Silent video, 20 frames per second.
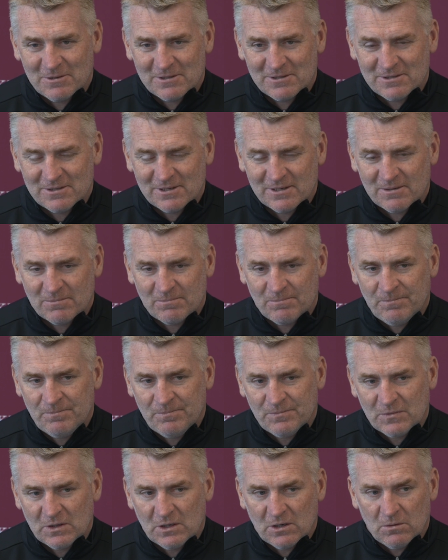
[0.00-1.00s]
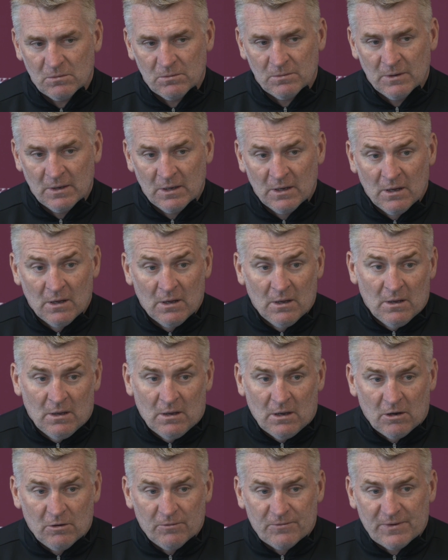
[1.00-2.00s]
And, you know,
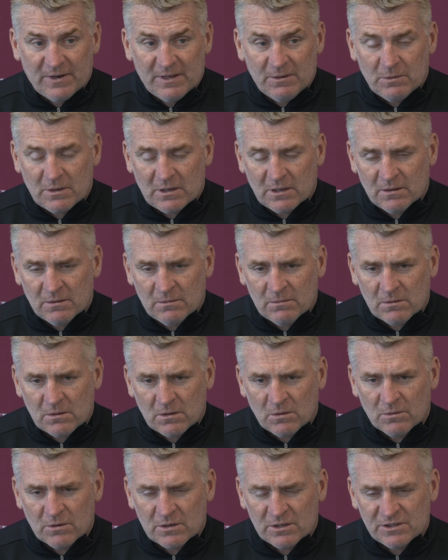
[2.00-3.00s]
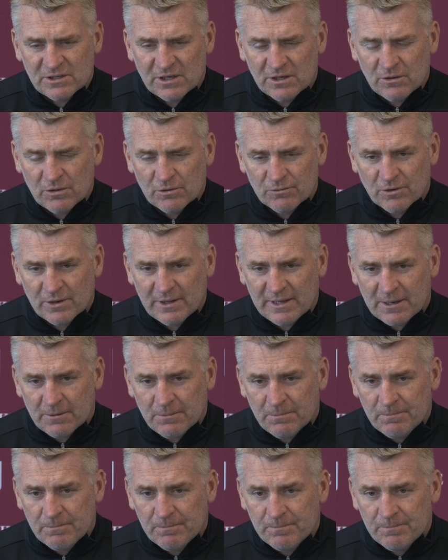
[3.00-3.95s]
hopefully we can go and continue the run there.